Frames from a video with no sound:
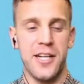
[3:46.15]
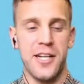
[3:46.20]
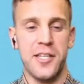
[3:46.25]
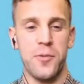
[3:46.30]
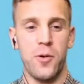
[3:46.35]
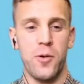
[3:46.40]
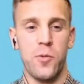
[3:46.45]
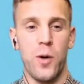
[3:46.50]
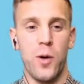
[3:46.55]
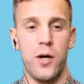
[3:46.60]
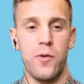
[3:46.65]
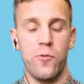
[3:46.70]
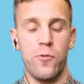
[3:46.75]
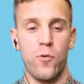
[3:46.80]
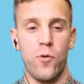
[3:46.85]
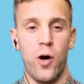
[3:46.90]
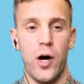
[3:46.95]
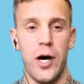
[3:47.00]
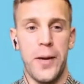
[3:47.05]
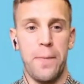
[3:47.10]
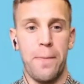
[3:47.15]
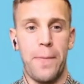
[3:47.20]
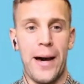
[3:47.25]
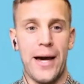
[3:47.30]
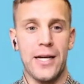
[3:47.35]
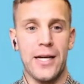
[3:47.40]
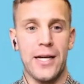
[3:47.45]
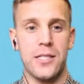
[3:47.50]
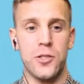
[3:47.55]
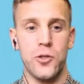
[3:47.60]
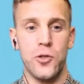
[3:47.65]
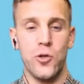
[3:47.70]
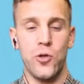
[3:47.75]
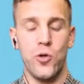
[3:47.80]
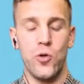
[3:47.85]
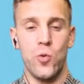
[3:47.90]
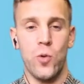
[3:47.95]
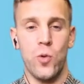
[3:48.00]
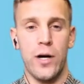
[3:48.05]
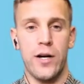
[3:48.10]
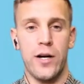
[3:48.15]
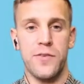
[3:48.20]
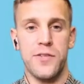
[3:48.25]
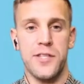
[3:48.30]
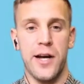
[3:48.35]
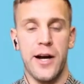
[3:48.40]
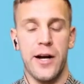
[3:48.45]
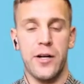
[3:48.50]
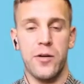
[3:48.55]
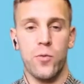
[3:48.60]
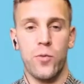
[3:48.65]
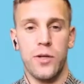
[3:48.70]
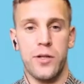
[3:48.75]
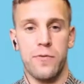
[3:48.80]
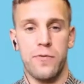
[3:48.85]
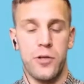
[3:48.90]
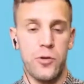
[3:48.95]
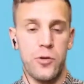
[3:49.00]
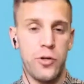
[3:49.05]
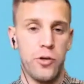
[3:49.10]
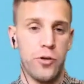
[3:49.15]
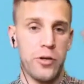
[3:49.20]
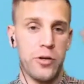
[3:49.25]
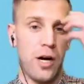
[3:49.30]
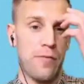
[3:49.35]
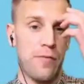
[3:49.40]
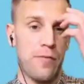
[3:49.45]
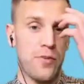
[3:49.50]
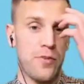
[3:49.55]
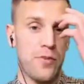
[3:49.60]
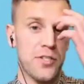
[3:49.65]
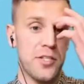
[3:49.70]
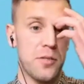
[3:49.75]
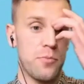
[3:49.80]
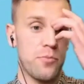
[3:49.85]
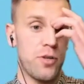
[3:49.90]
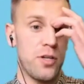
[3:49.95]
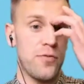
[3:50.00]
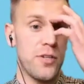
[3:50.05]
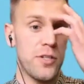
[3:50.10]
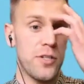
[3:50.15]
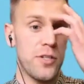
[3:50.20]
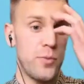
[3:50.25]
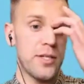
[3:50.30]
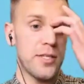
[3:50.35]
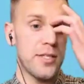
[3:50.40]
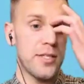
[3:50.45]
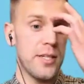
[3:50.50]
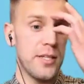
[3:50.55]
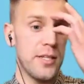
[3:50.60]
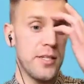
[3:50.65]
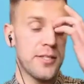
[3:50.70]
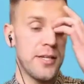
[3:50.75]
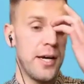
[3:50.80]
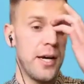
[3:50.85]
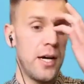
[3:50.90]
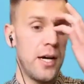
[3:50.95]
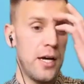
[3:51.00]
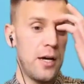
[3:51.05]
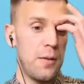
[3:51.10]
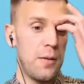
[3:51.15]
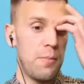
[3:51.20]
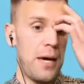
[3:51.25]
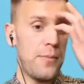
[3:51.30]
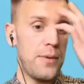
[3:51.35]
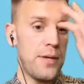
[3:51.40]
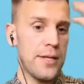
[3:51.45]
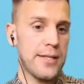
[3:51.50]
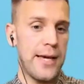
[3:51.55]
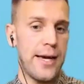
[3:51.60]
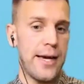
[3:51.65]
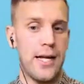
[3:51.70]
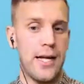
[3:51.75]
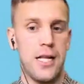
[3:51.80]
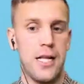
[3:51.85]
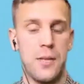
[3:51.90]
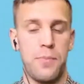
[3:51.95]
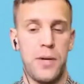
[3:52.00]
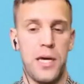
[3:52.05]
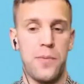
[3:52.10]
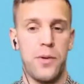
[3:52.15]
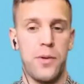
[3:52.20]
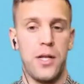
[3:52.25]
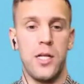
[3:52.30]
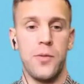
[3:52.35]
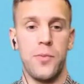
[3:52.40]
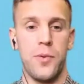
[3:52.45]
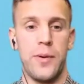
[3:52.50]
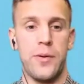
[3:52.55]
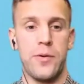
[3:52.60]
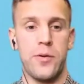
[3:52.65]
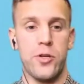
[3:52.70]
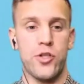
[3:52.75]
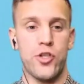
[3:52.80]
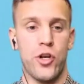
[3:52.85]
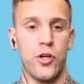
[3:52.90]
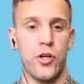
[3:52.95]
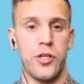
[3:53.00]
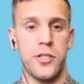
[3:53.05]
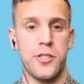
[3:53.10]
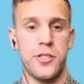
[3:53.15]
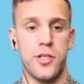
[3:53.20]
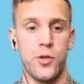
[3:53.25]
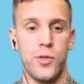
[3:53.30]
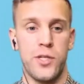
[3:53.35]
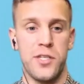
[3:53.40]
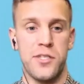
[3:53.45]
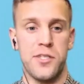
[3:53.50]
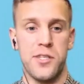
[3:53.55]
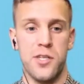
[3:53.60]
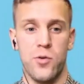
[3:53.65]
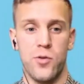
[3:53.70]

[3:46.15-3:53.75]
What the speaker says: But we might rewind back to where I've started with a few of the other conversations in previous weeks, is maybe tell people a little bit about your journey to DCU.